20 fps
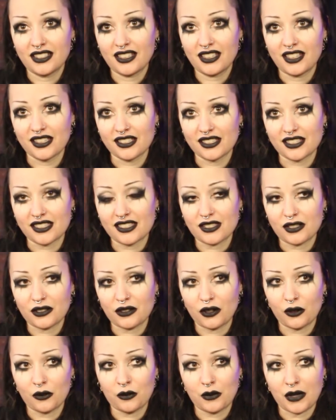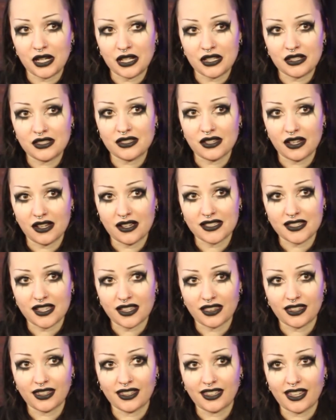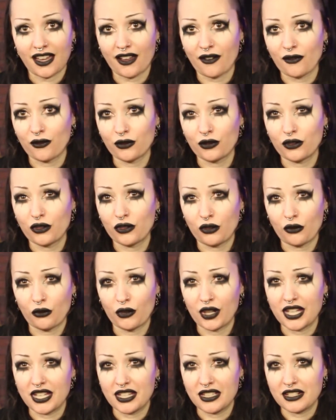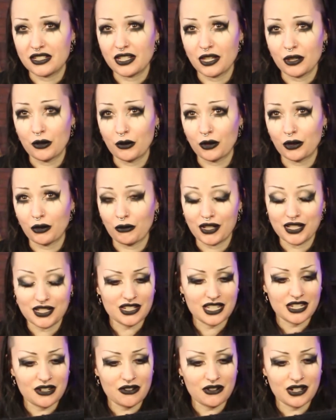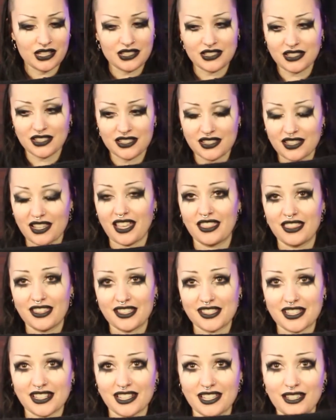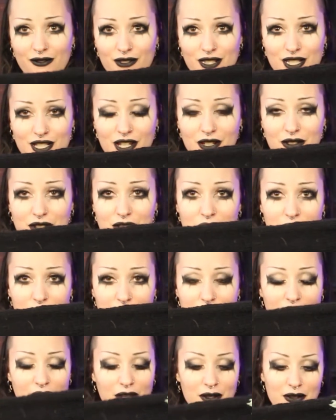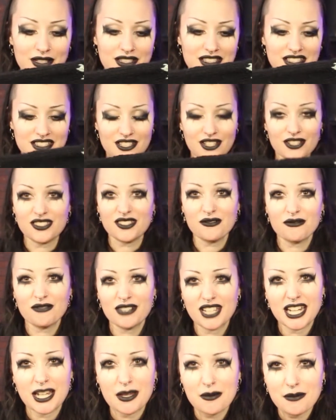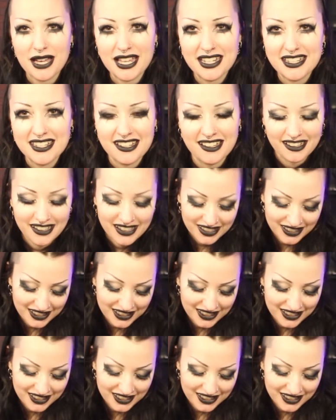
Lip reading: because on my size I think I have two or three decreases in the sleeve in total, so it doesn't really matter.